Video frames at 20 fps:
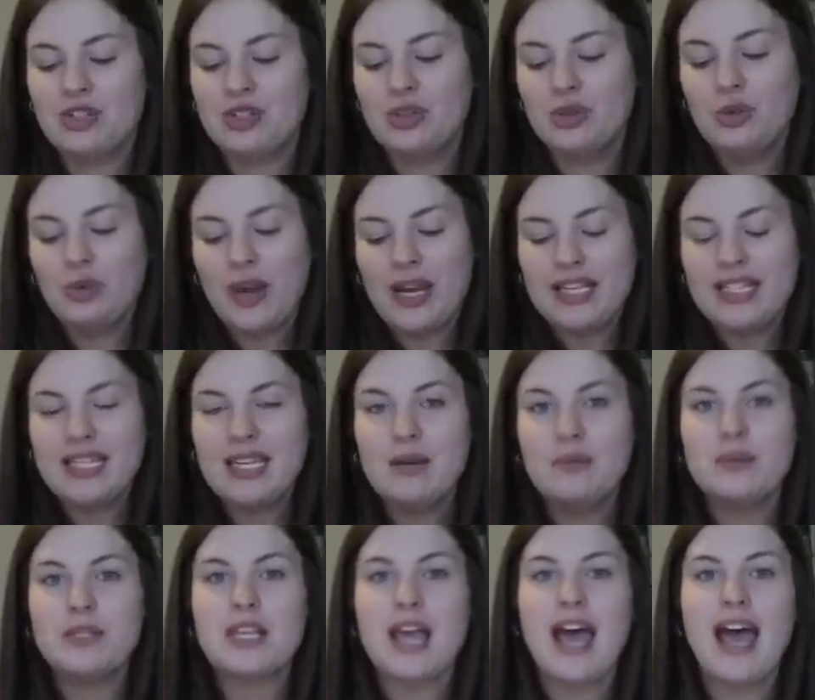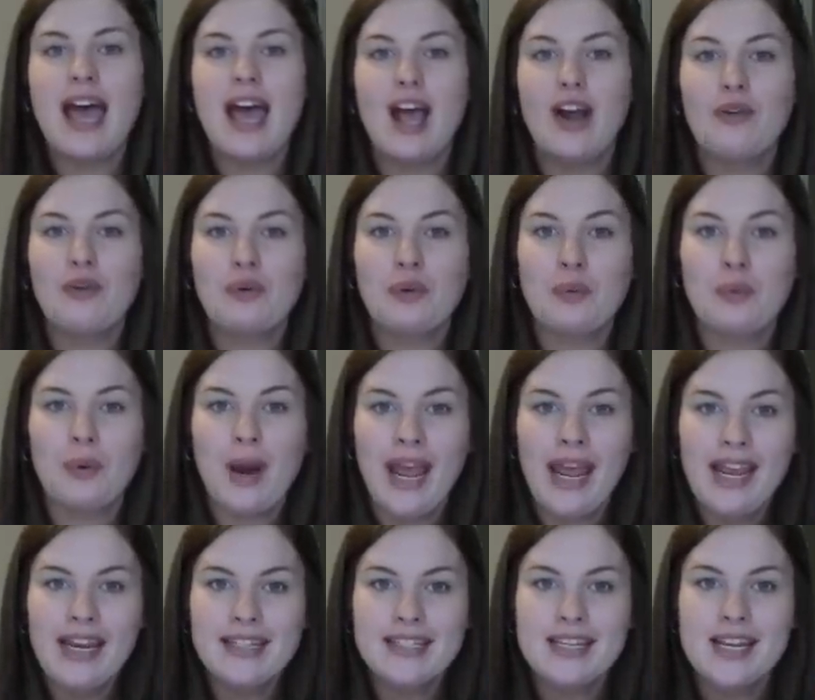Tracy was
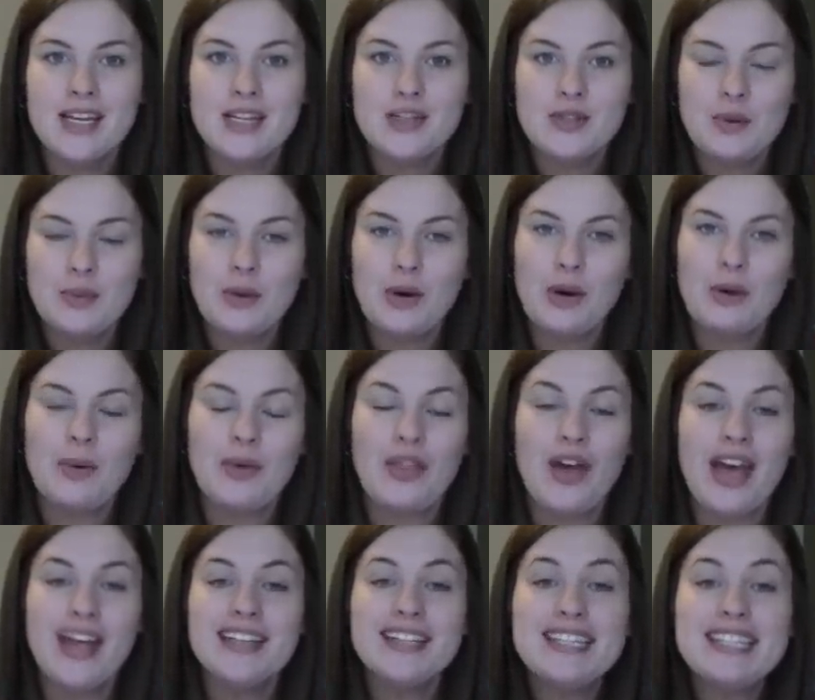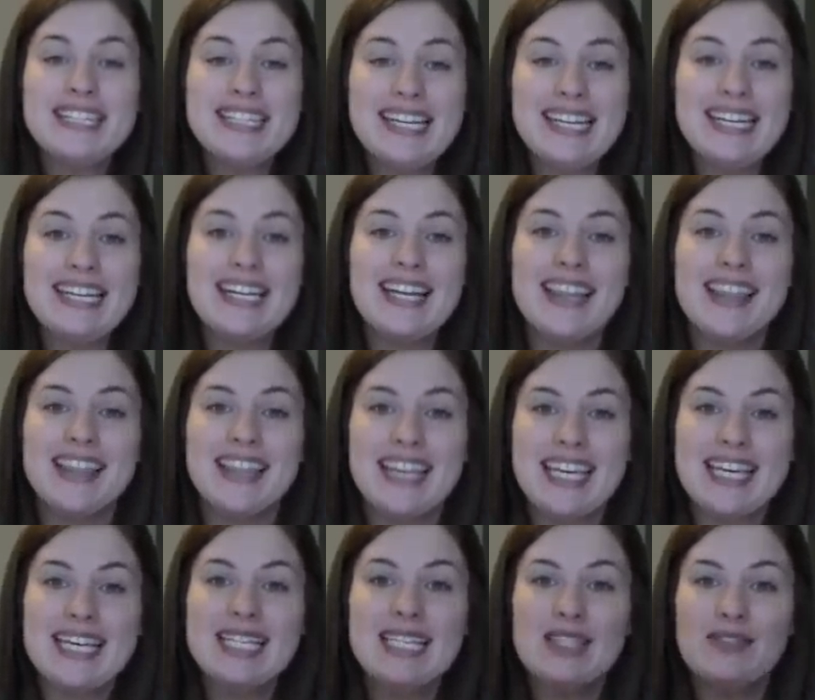great to work with. I had seen
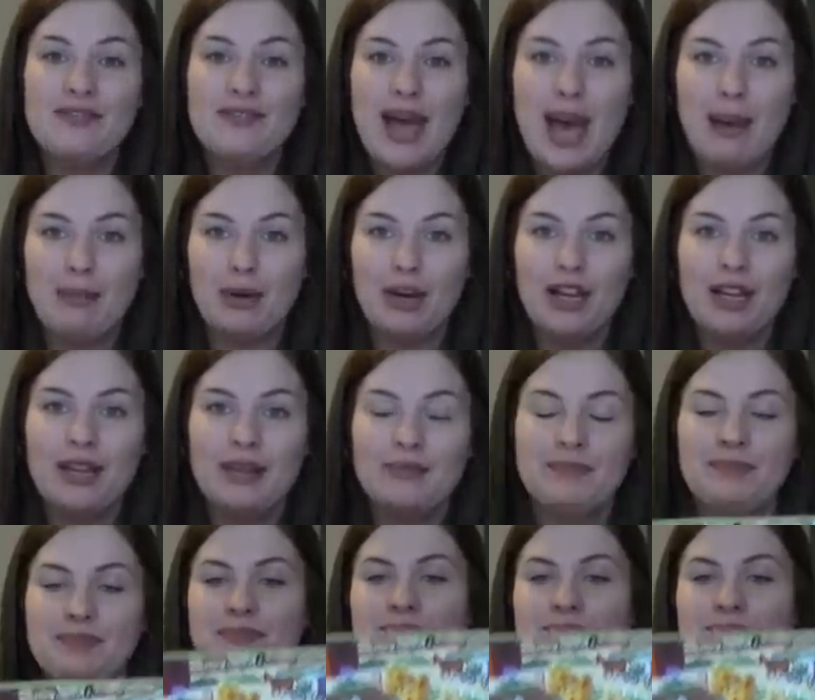this fabric.